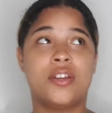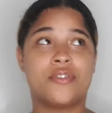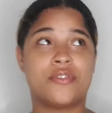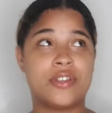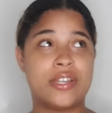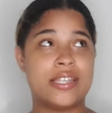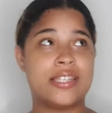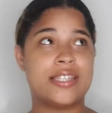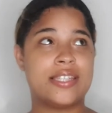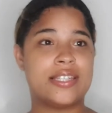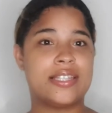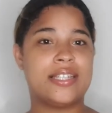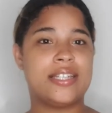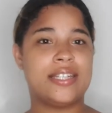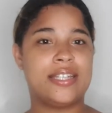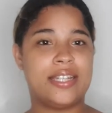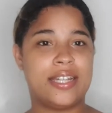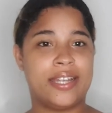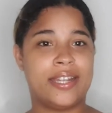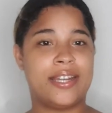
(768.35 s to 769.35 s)
recently
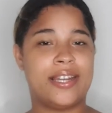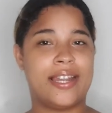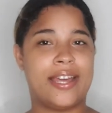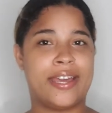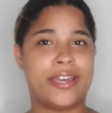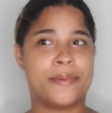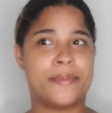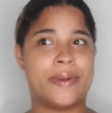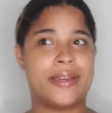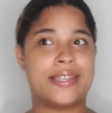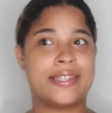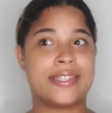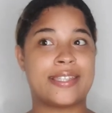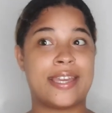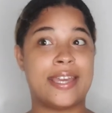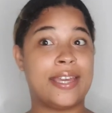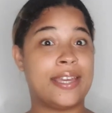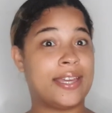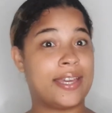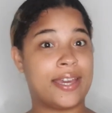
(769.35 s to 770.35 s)
did like my
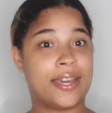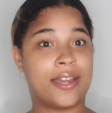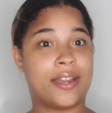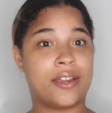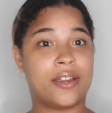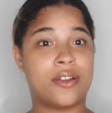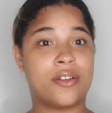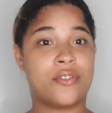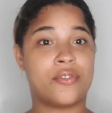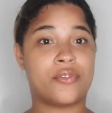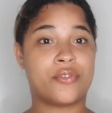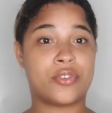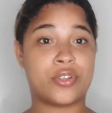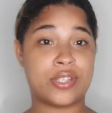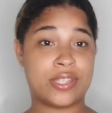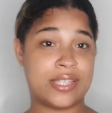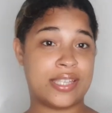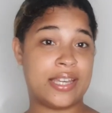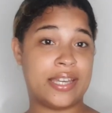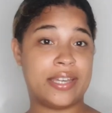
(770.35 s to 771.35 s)
skincare
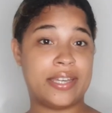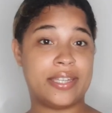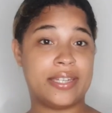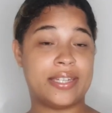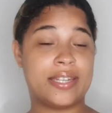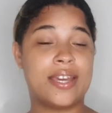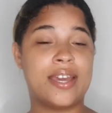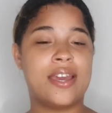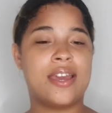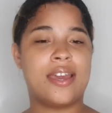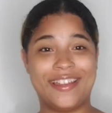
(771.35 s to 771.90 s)
routine,